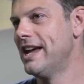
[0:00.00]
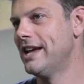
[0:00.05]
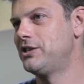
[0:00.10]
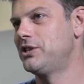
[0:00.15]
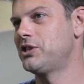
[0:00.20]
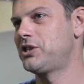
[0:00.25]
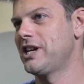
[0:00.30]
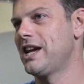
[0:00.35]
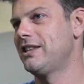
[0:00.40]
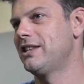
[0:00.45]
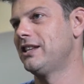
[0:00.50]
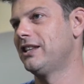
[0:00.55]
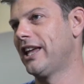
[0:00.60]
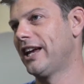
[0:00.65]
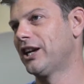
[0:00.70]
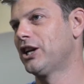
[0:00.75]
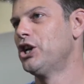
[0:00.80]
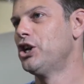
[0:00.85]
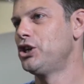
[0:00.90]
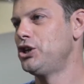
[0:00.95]
It's just saying that
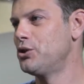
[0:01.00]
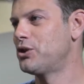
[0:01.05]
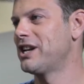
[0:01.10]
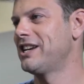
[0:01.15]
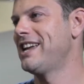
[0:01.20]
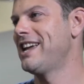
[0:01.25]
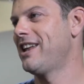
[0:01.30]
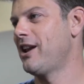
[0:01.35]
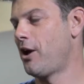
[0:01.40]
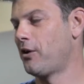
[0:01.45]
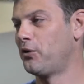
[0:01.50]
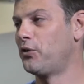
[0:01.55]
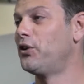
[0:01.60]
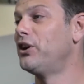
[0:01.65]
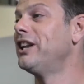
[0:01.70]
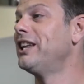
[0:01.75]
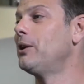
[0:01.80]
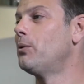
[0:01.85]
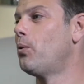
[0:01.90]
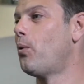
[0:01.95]
like you can hit a
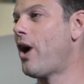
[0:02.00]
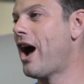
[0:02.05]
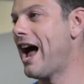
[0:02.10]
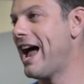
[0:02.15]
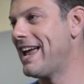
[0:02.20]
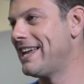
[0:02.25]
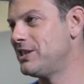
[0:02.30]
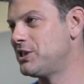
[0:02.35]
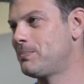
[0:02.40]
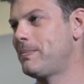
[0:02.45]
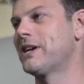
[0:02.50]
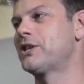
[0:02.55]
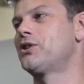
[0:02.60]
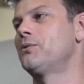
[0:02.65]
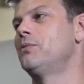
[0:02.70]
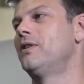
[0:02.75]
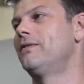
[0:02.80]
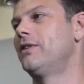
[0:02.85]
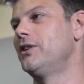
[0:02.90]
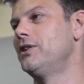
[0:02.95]
really wide
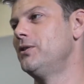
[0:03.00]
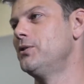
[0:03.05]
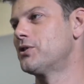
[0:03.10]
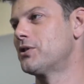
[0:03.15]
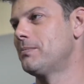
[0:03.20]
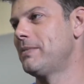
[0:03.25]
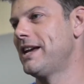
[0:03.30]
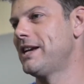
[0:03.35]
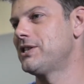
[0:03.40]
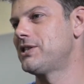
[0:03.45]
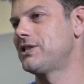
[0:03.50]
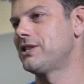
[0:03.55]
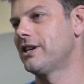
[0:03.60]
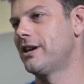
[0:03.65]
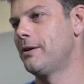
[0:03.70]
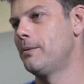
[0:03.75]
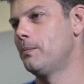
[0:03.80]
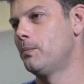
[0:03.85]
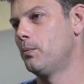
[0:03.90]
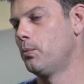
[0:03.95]
spectrum of your user base
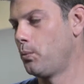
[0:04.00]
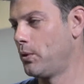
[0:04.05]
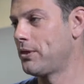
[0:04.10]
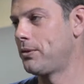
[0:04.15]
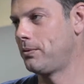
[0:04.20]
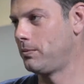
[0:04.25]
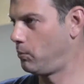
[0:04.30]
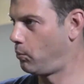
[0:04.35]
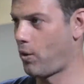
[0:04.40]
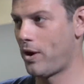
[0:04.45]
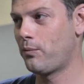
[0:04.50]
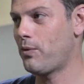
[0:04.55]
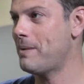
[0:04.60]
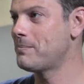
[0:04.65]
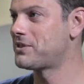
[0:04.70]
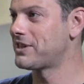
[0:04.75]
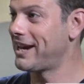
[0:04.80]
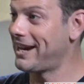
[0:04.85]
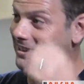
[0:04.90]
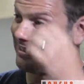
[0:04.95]
um, with one
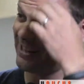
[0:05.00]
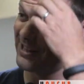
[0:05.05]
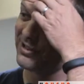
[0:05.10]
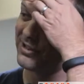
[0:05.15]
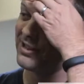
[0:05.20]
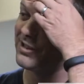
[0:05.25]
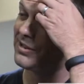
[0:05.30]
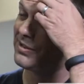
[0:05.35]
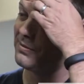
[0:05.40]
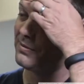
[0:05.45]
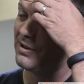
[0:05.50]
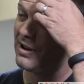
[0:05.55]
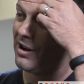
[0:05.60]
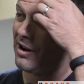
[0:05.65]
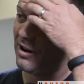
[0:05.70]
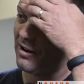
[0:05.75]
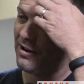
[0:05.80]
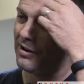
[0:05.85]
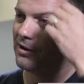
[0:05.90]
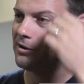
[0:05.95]
website that's just
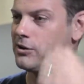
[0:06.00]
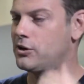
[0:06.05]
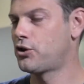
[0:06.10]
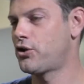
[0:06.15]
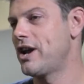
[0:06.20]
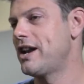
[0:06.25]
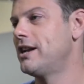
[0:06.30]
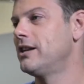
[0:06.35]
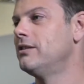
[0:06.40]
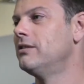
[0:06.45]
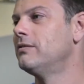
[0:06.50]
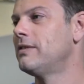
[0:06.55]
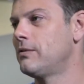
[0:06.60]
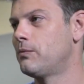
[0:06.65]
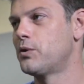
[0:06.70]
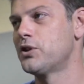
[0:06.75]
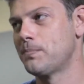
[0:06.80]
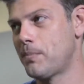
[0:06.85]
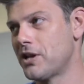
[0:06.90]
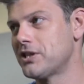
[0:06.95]
created
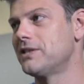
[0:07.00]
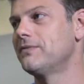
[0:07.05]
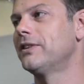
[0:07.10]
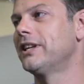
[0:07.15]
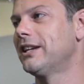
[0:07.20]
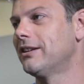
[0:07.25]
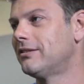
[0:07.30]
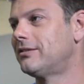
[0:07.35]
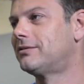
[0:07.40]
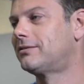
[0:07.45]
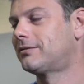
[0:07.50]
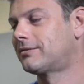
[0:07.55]
responsibly.